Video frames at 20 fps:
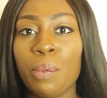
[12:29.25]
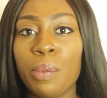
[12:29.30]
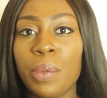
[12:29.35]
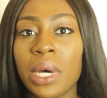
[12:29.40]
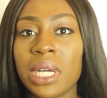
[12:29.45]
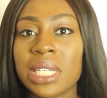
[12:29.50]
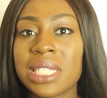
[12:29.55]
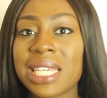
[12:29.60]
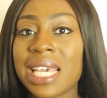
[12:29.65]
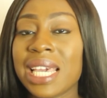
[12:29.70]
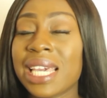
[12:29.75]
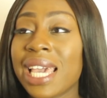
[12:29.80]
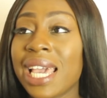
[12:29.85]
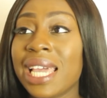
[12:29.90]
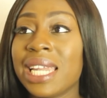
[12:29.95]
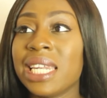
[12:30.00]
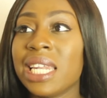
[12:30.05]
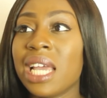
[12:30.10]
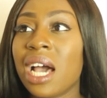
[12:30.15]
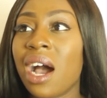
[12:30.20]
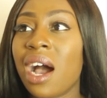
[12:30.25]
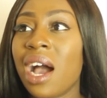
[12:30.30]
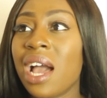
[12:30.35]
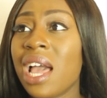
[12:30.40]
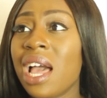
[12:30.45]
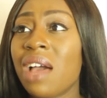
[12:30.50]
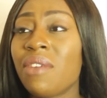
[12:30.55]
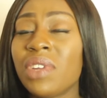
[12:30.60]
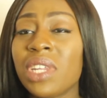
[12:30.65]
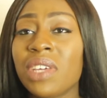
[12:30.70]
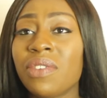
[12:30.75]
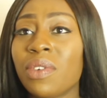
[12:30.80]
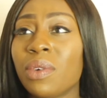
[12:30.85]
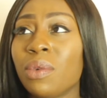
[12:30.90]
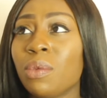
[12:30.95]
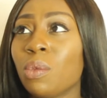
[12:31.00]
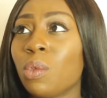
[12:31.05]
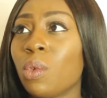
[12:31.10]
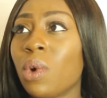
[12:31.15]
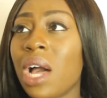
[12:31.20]
But again, I haven't
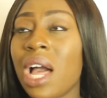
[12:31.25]
even,